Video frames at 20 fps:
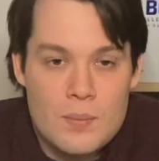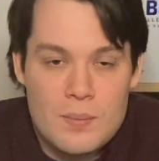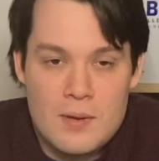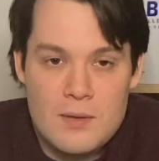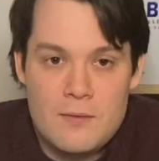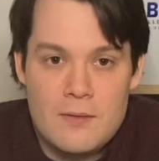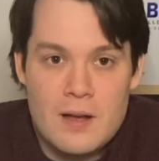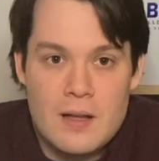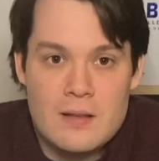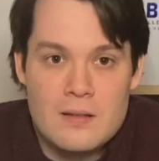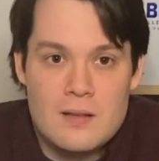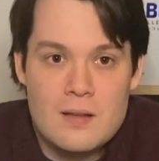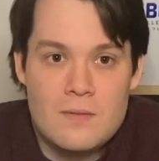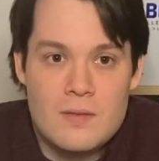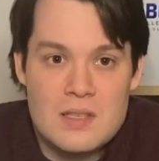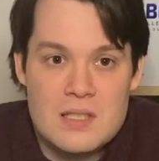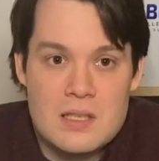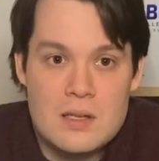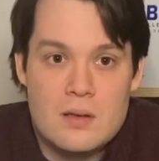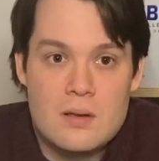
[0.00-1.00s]
be fun to
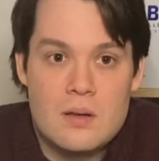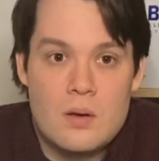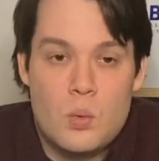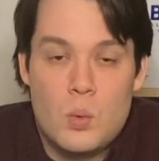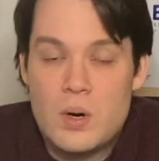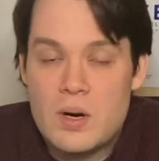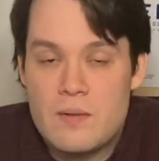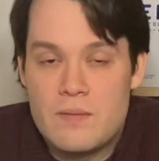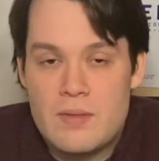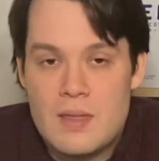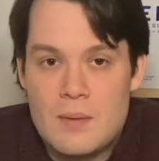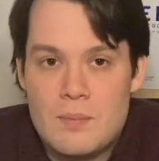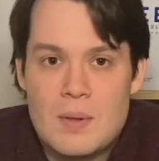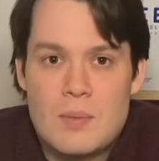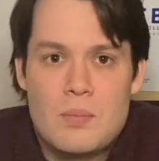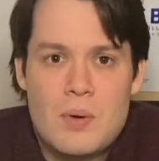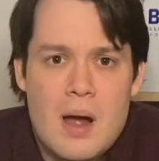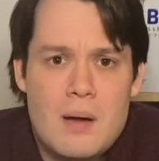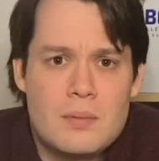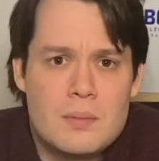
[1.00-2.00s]
visit one of them, and
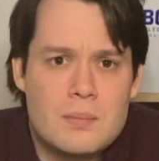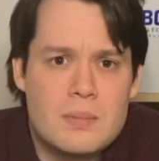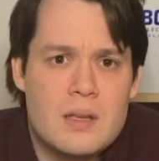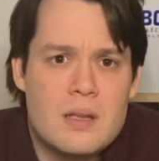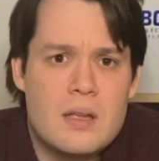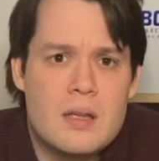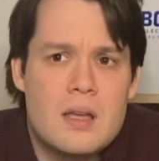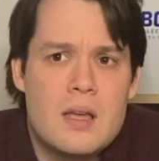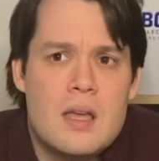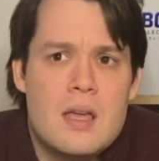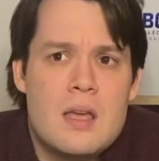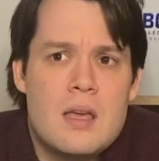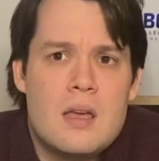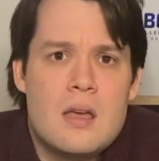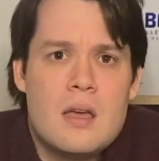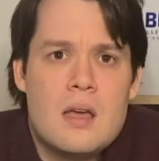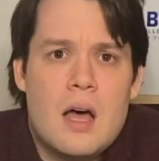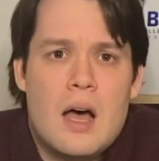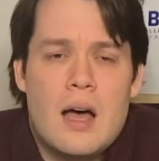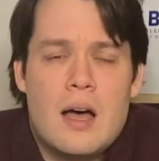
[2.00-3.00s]
probably
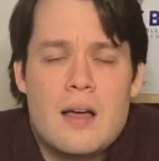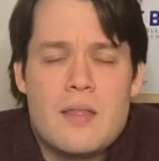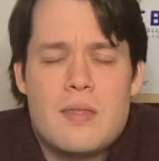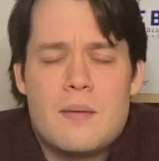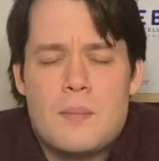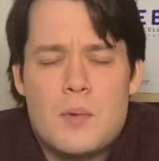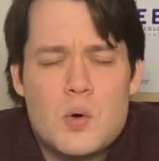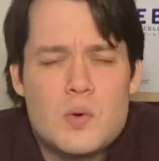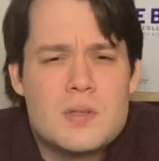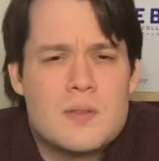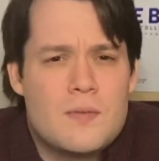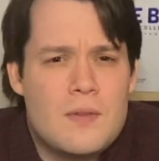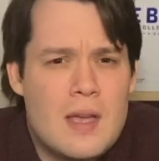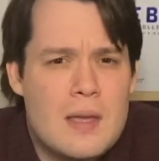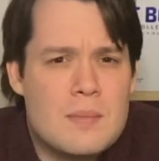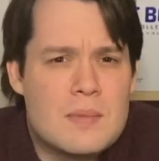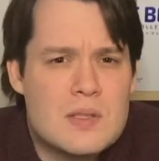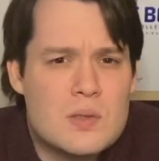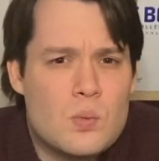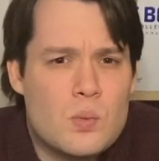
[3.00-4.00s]
the most
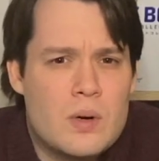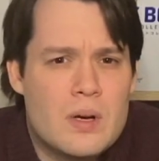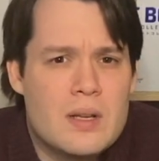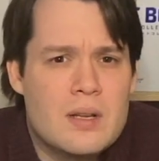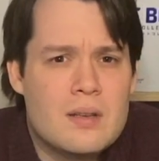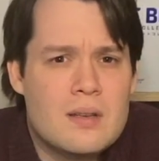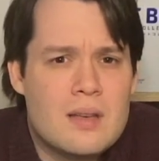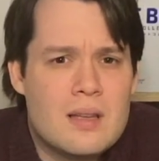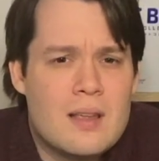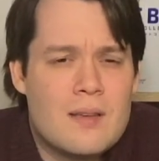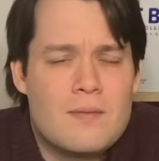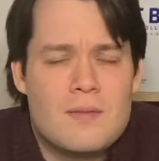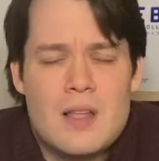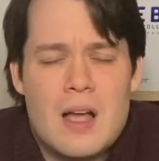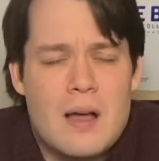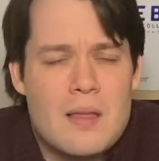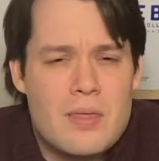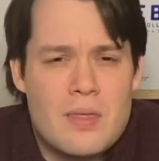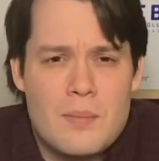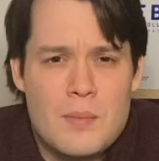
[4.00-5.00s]
famous one, if
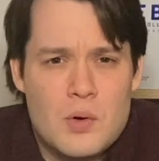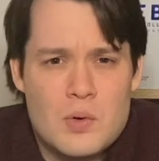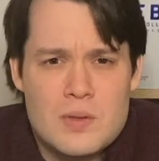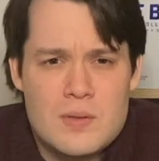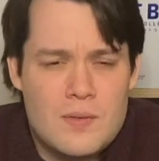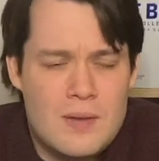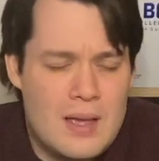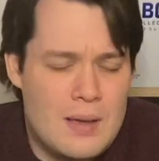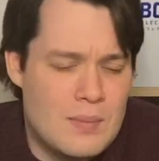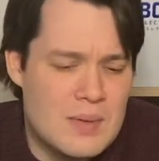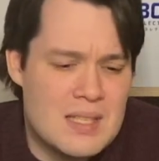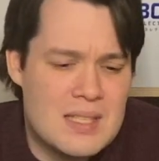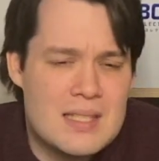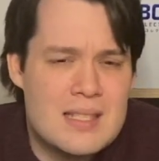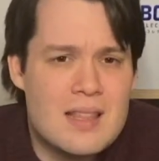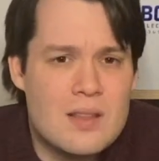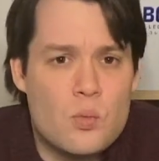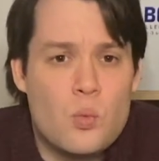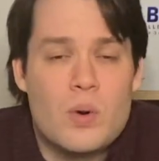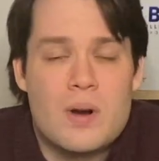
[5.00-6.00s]
not the most famous,
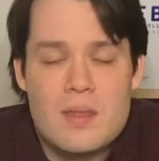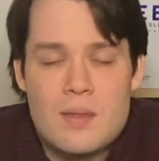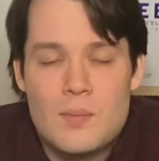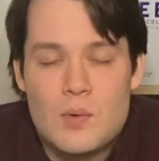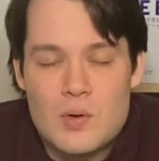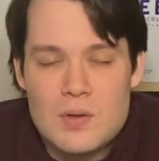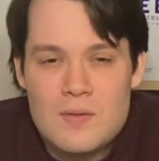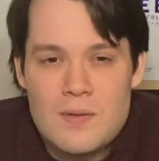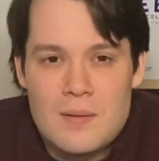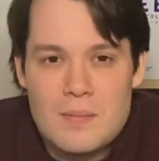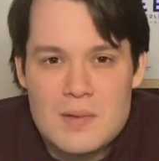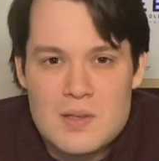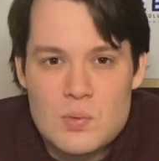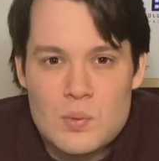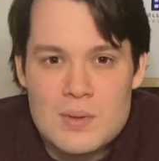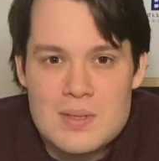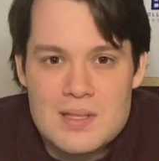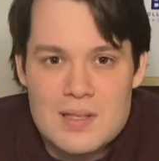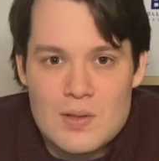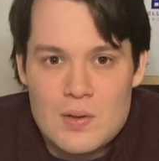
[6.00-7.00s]
and one of the most famous
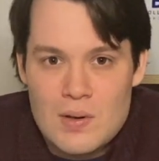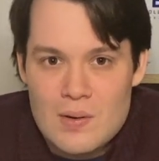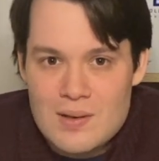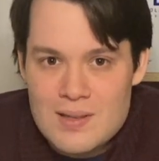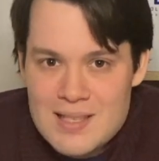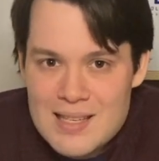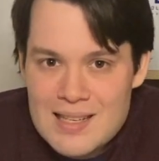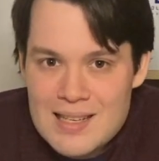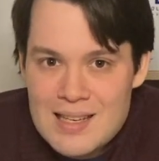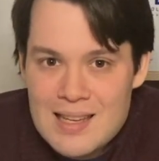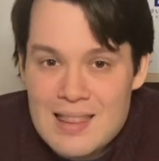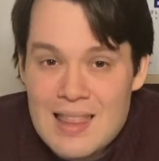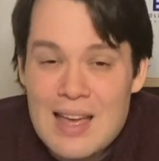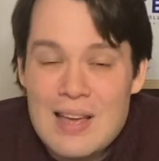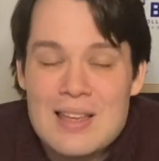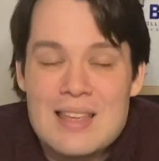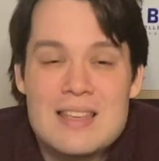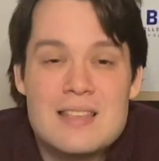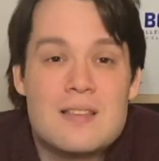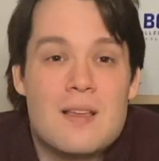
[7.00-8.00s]
ones in New York City, and
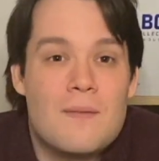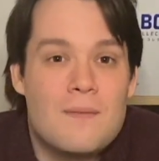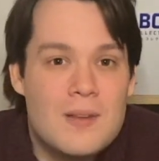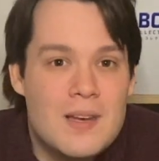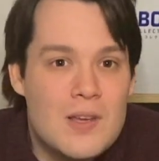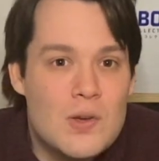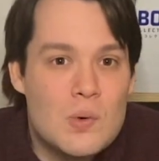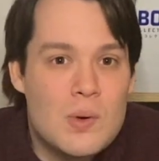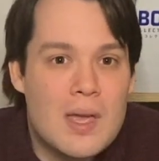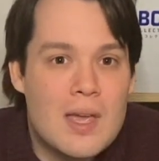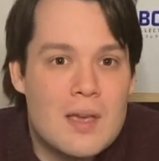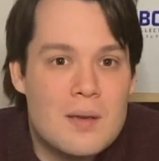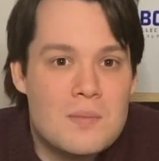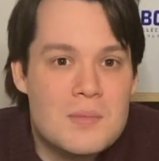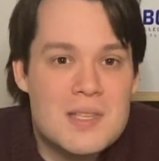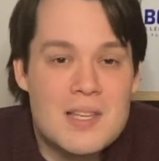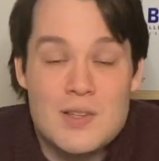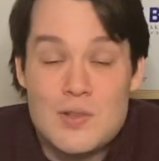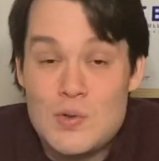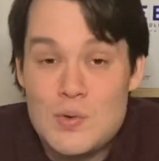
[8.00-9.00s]
that is Video
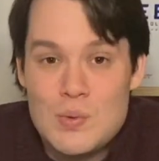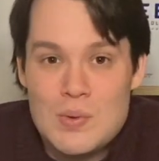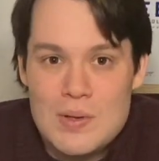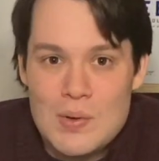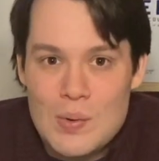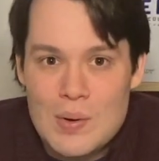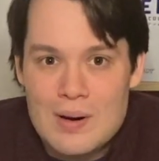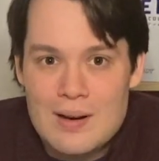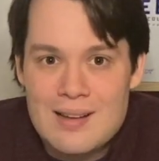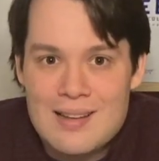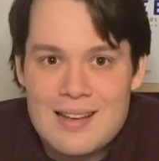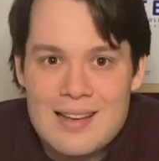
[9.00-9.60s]
Games New York.